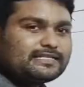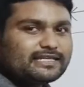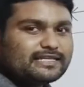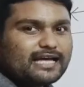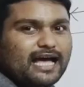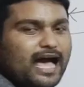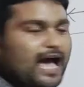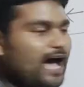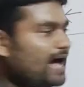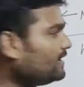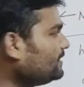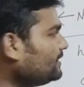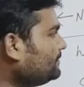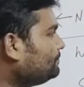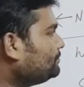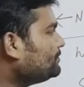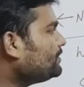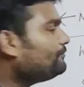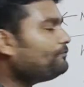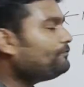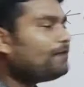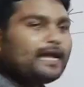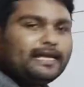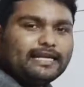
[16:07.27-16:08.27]
are
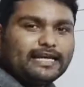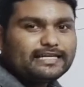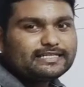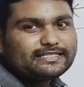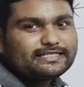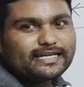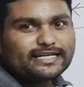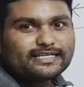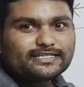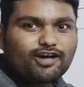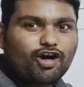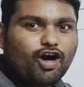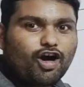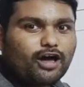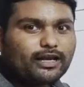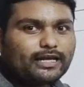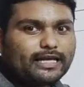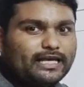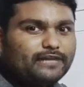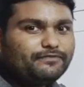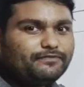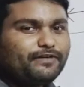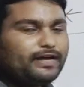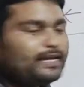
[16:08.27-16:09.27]
finite sets or
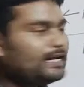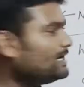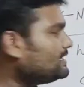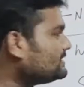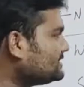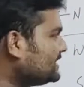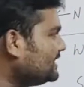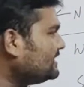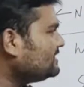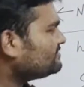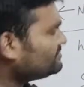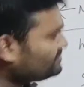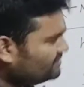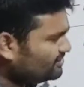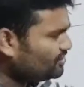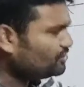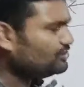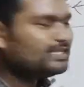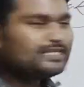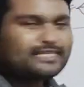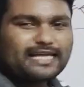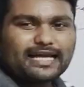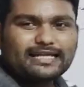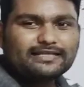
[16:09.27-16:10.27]
infinite sets. So these
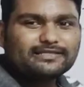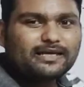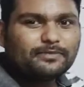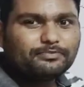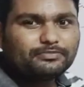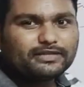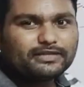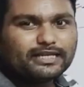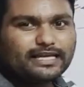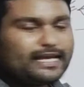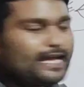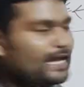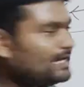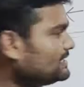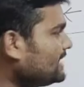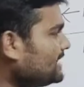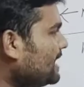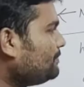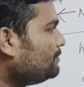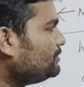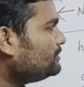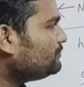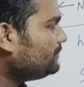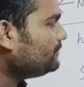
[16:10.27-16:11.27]
are some 3
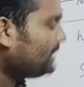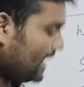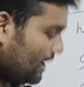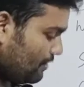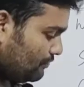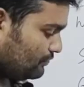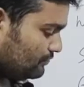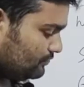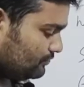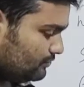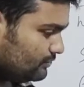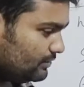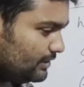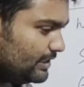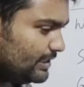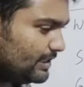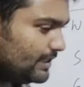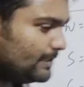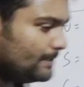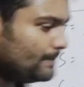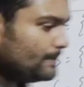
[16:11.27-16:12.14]
examples we have here.